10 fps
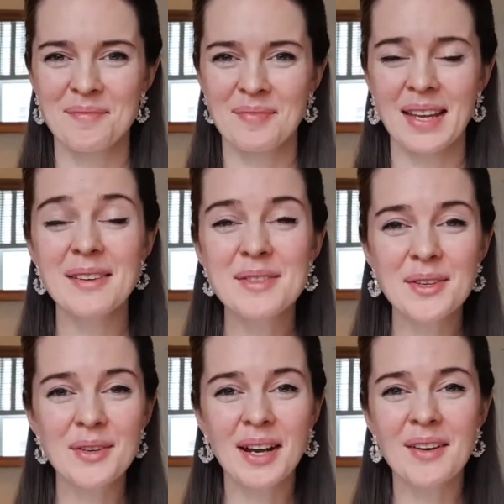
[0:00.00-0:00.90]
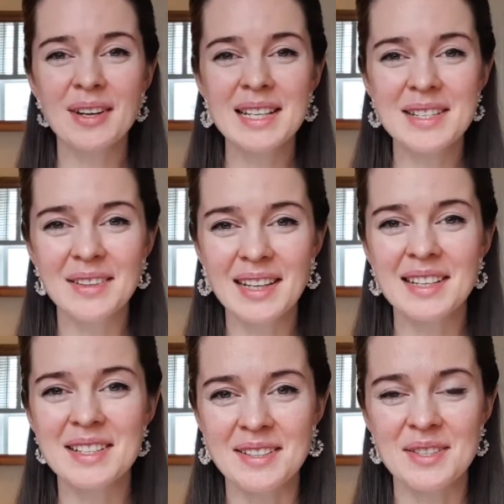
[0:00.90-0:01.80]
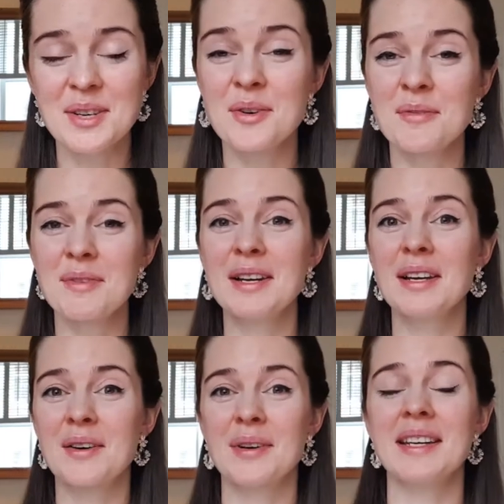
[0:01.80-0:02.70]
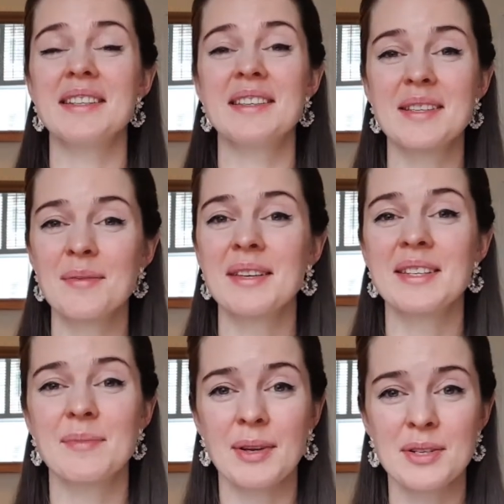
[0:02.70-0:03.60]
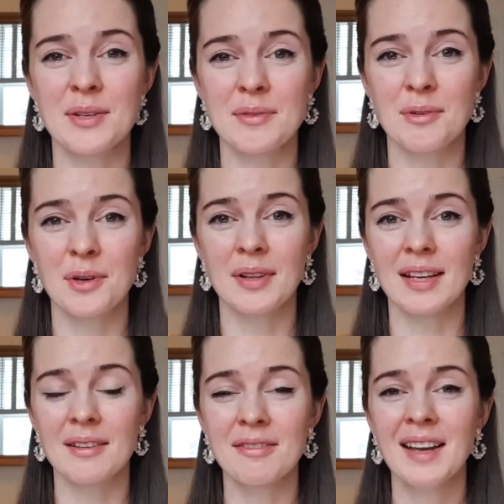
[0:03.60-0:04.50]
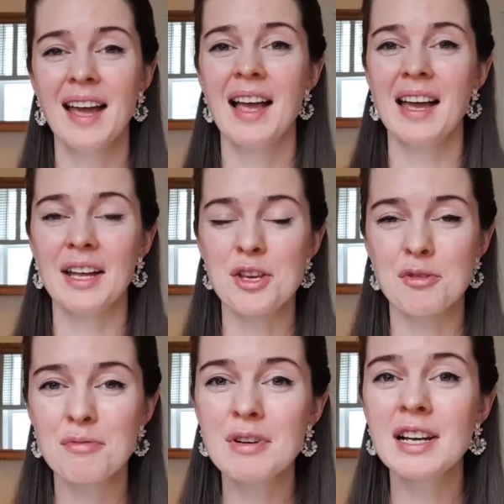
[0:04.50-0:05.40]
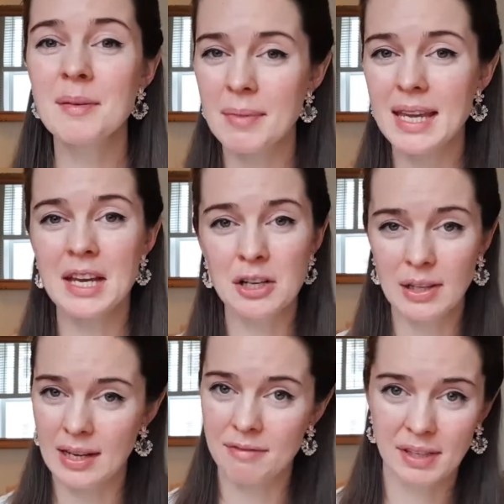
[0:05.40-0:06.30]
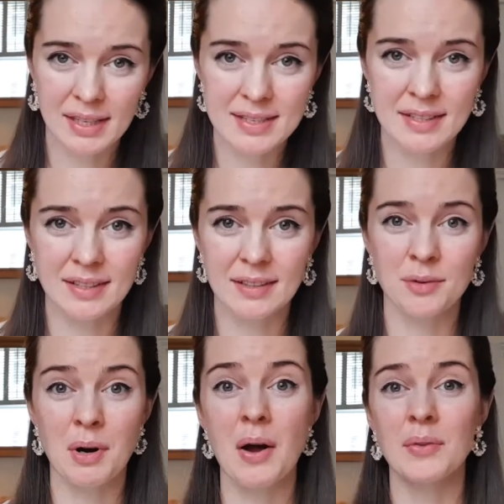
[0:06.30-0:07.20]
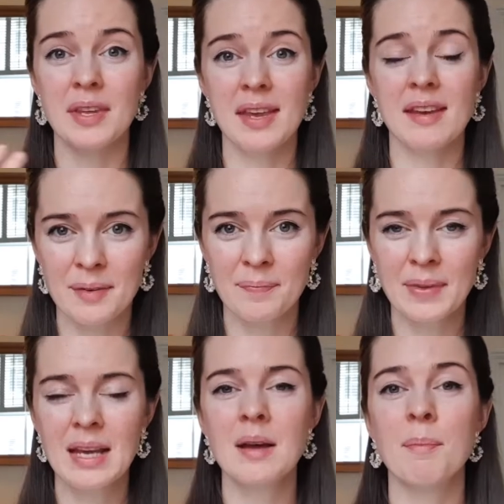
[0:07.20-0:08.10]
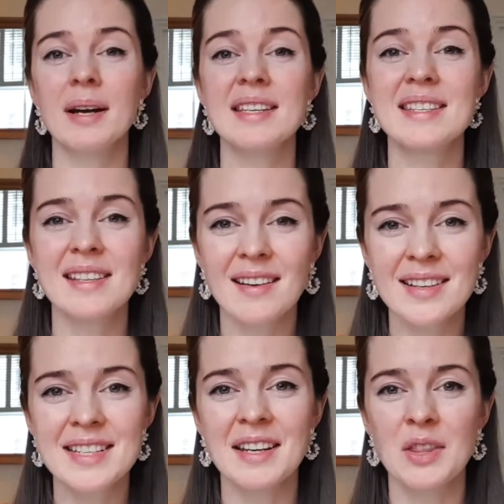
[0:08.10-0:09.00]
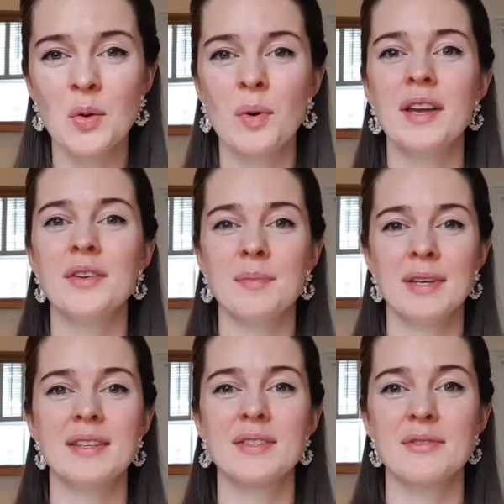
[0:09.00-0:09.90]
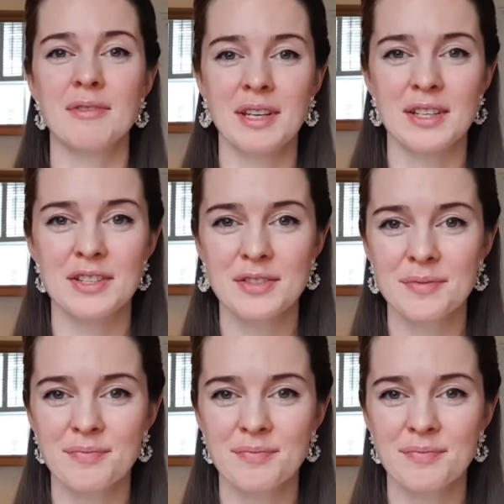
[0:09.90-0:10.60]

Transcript: If so, congratulations, you're really creating something special for your life and you're really making life easier throughout the year by starting the way you mean to finish.